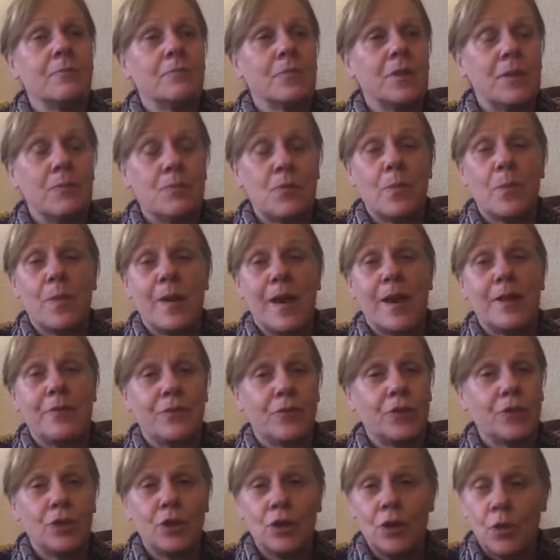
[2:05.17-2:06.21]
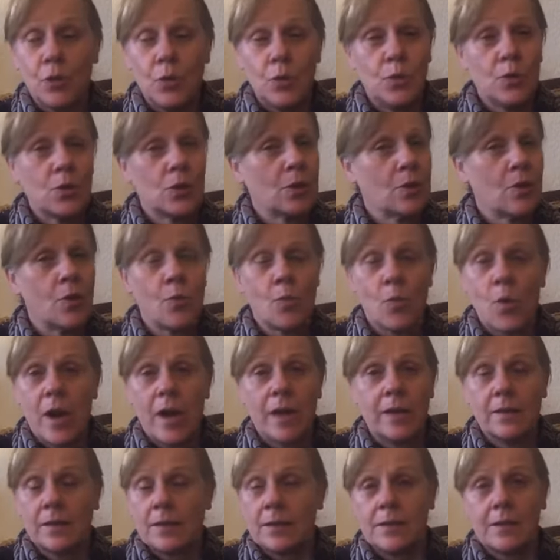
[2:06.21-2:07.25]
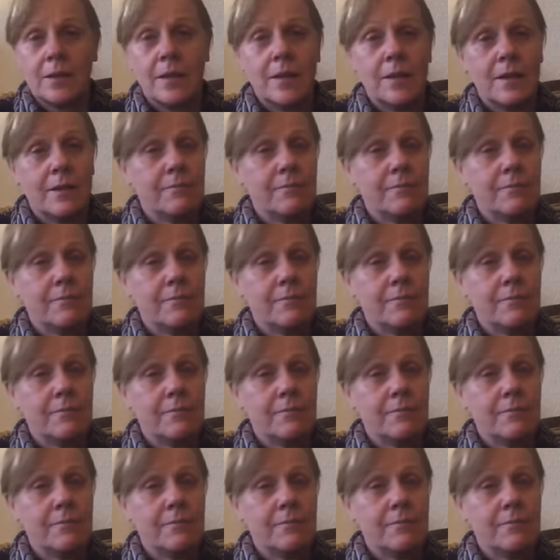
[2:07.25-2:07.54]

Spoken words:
be prepared for huge long waits,